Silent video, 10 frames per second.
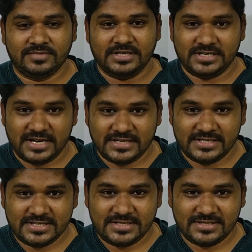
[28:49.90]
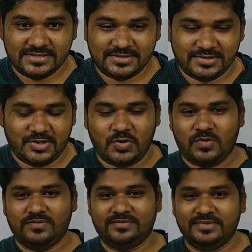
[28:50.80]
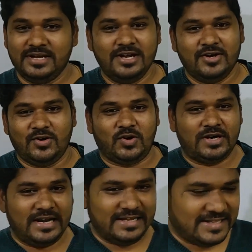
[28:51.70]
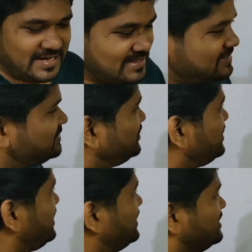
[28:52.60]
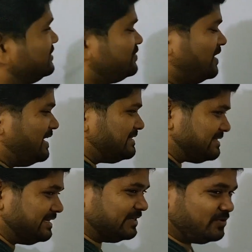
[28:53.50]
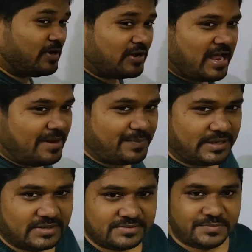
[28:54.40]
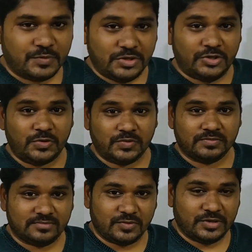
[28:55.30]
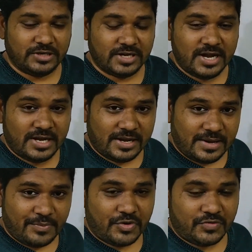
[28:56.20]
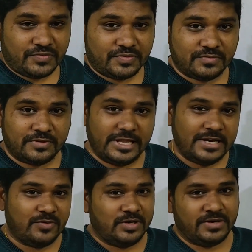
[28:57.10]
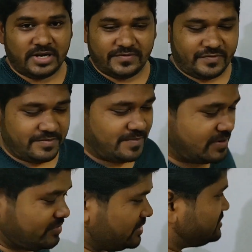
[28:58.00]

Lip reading: Is it like this? No, not like that. Okay, so let's see what will happen. We'll prove, then we will confirm about